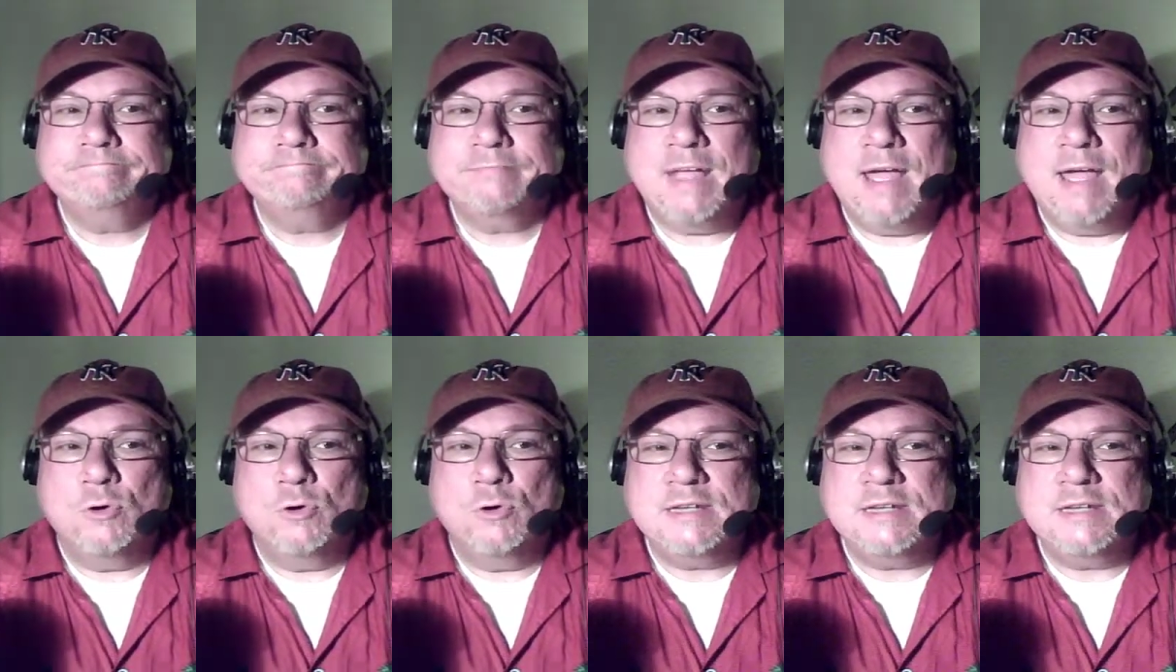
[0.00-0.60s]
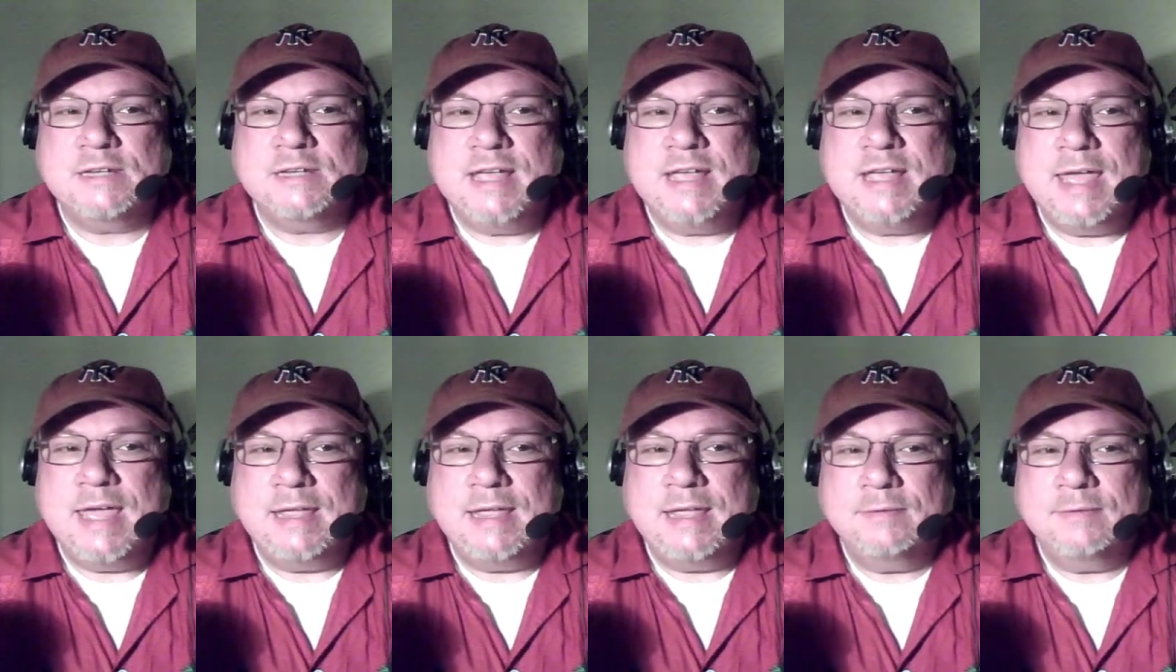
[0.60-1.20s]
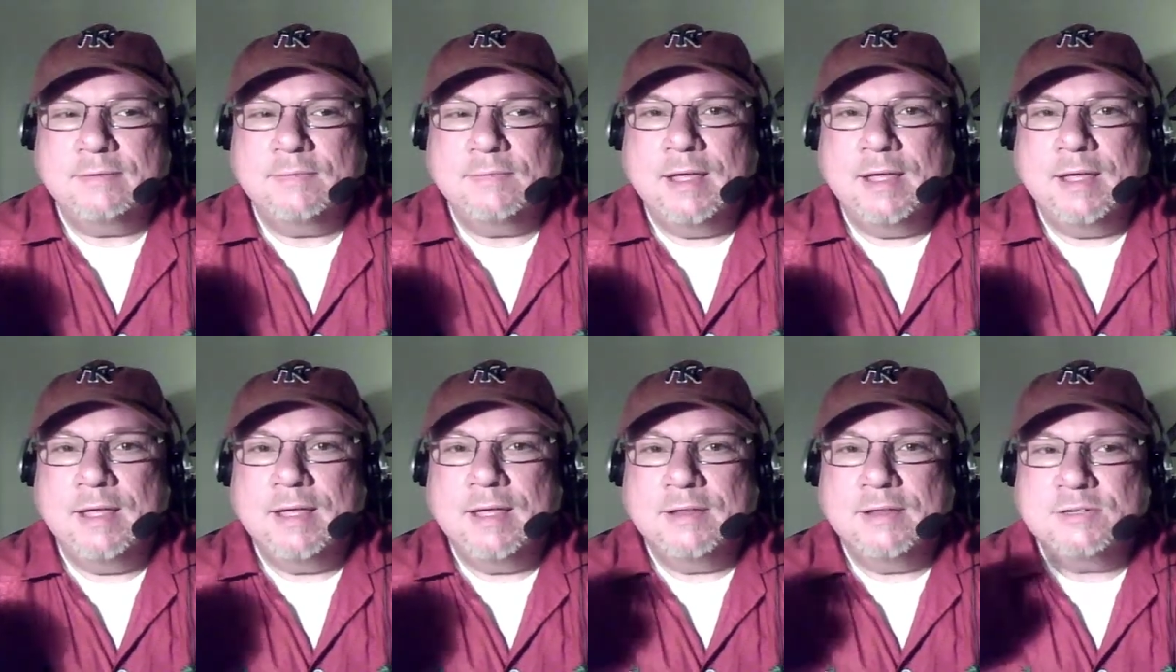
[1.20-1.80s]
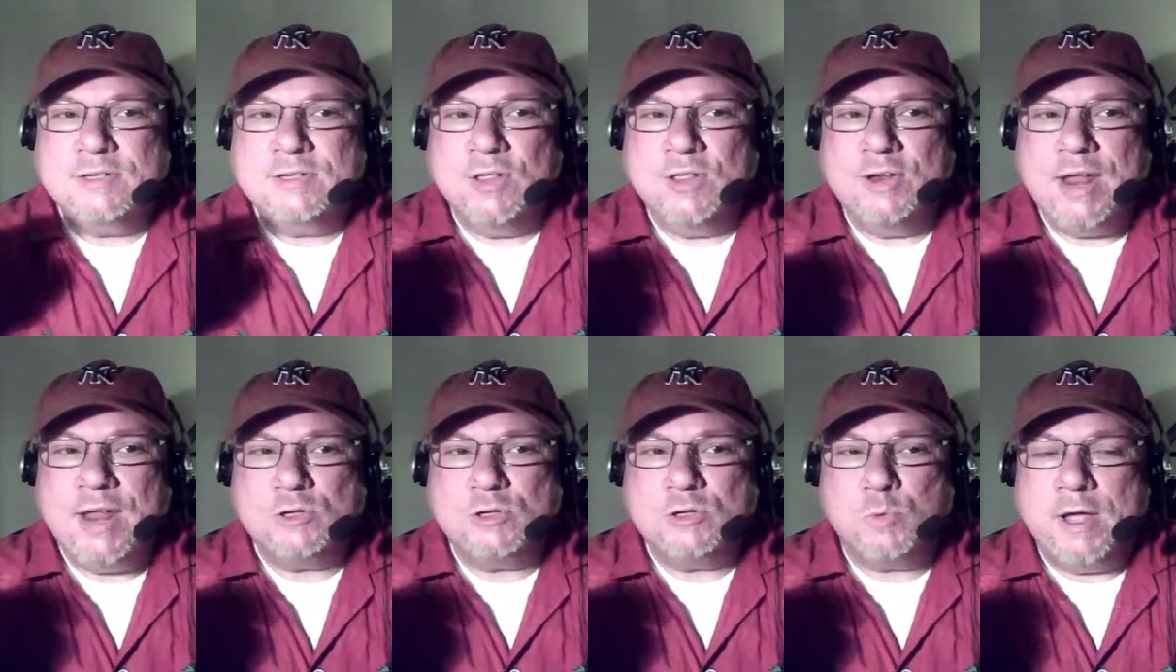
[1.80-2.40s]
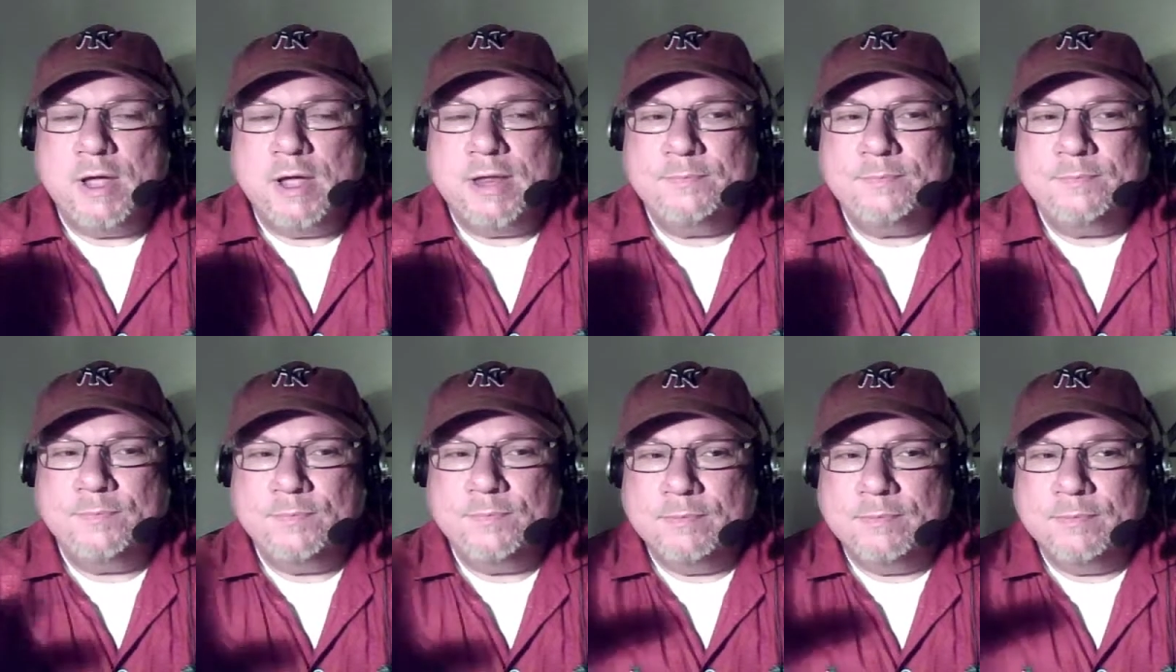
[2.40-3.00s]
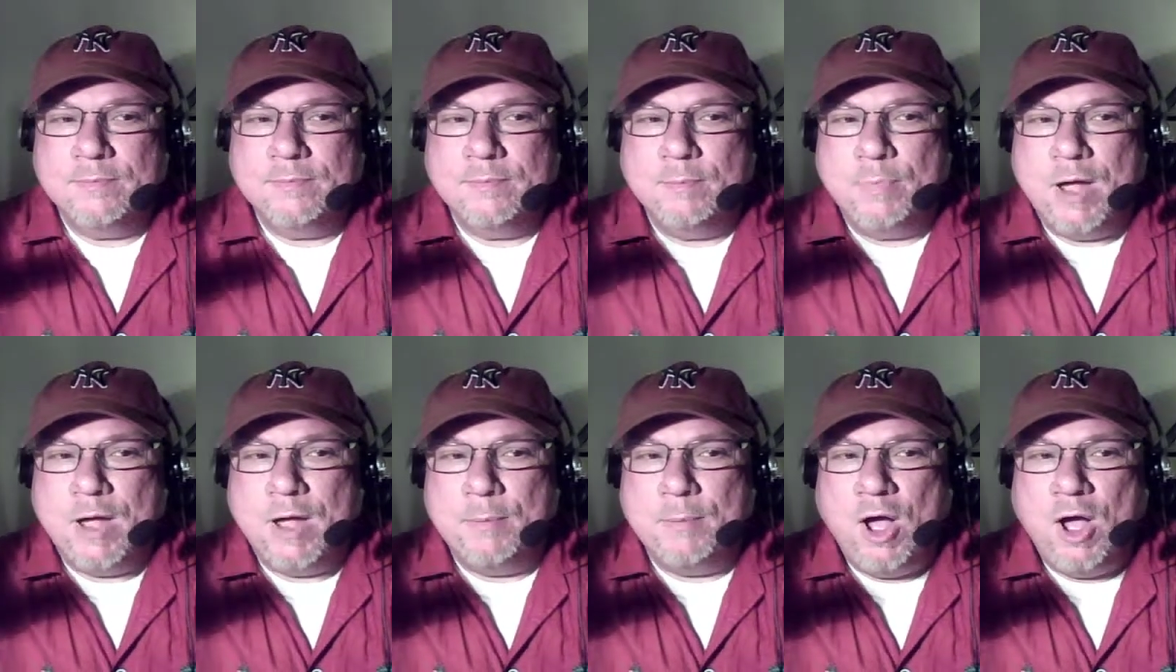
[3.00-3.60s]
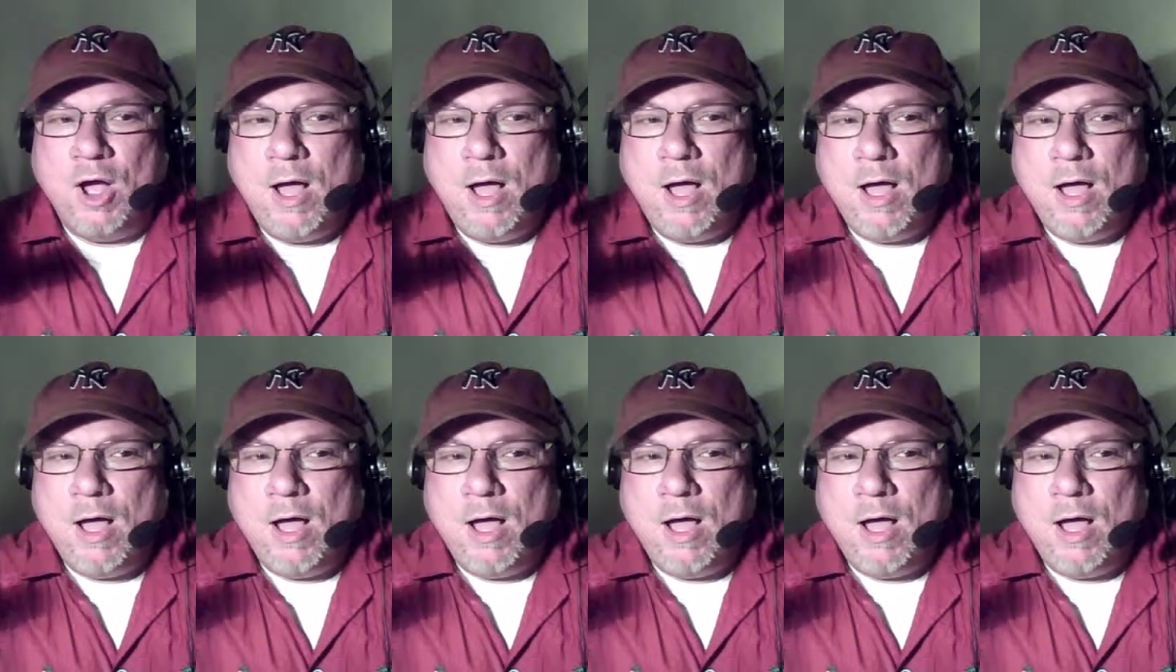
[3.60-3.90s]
Have a great day. Till the next one. Bye-bye.